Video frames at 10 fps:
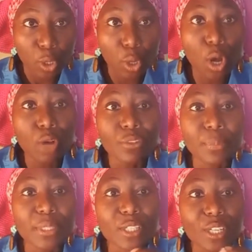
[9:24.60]
of a
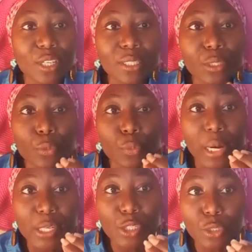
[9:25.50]
particular
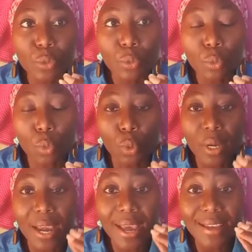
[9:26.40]
racial or
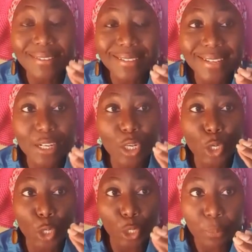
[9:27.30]
ethnic
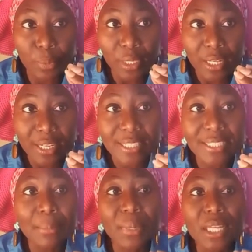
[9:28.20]
group,
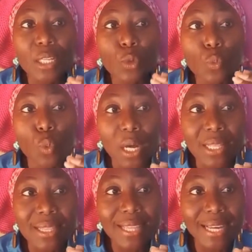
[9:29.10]
typically
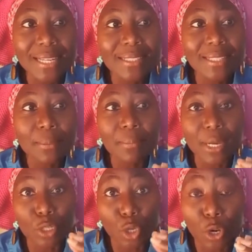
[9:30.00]
one that is a
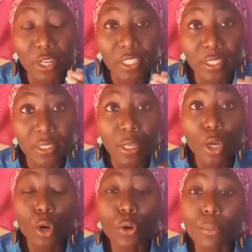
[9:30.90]
minority
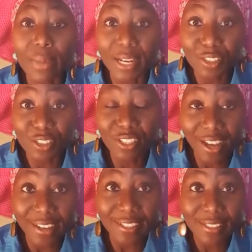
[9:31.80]
or
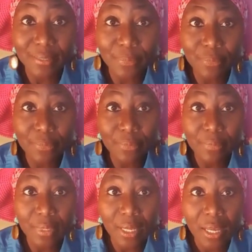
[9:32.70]
marginalized.
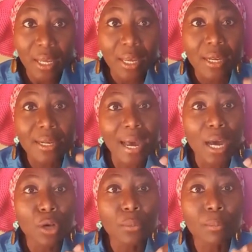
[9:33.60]

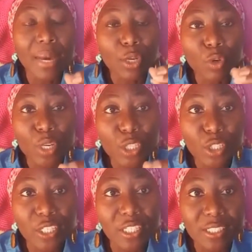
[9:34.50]
Now, my
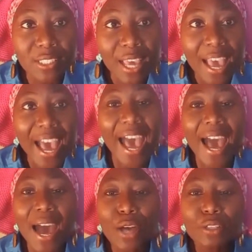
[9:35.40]
question is,
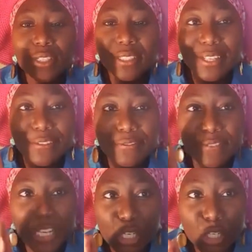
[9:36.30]
how did
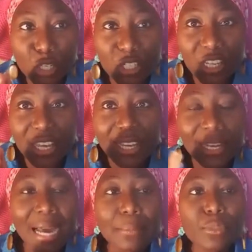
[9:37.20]
division
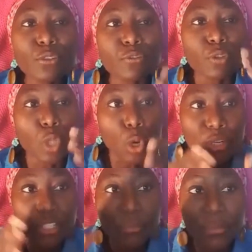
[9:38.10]
come to
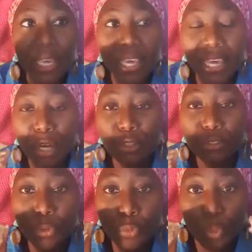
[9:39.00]
flourish from the healthy
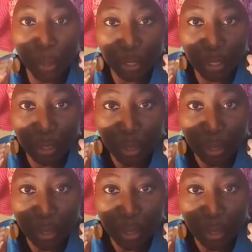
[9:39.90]
root